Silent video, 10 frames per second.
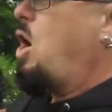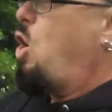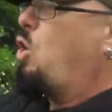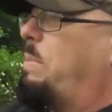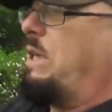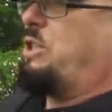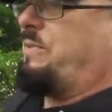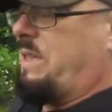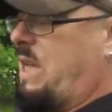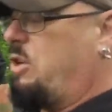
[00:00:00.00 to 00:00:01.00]
a whole
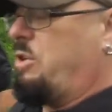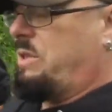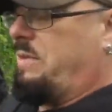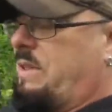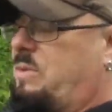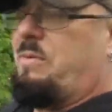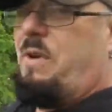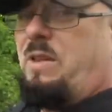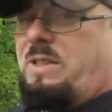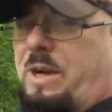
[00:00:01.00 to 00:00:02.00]
bunch of us, hundreds of us, were
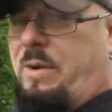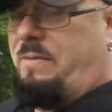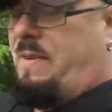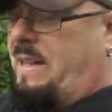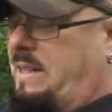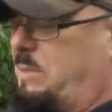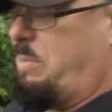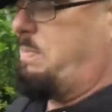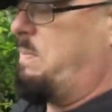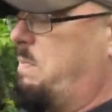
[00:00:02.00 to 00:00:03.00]
volunteering to find this
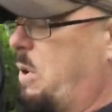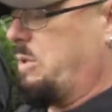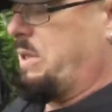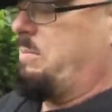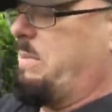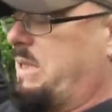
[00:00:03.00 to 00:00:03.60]
person